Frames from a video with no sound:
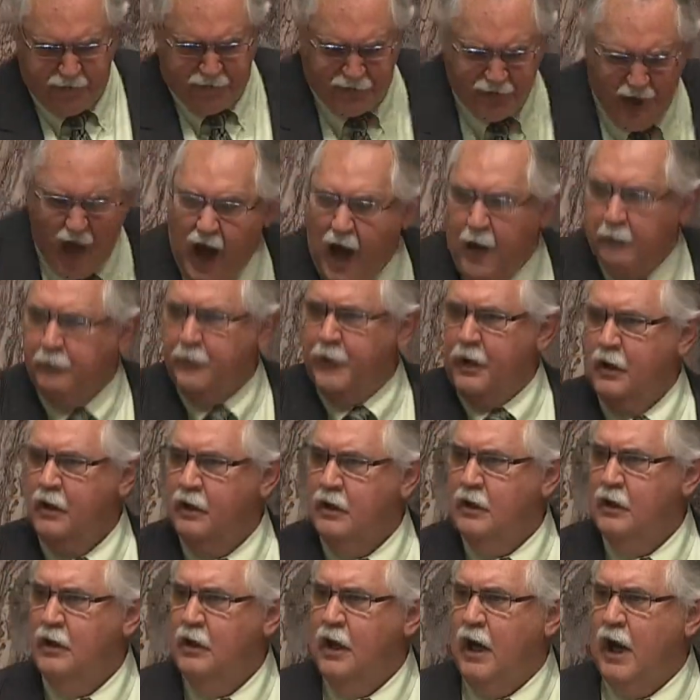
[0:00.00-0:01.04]
thumb
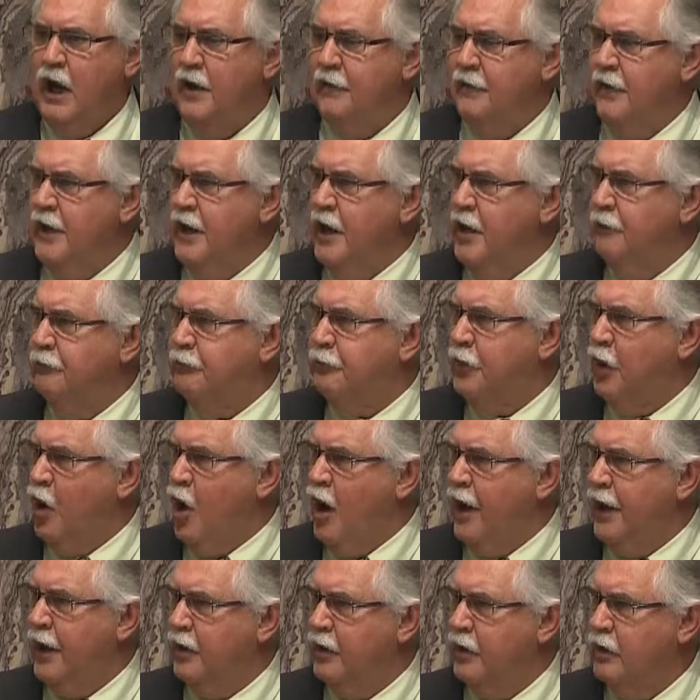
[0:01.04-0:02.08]
of an
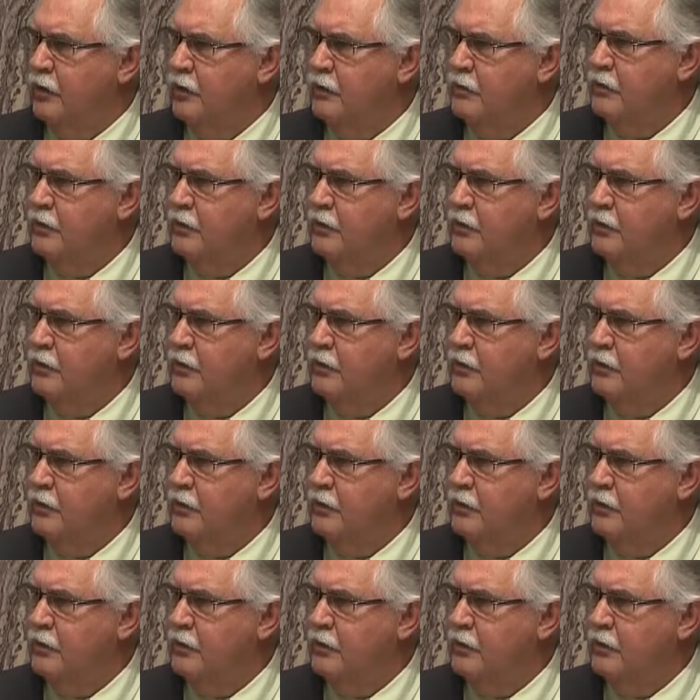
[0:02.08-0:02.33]
employer?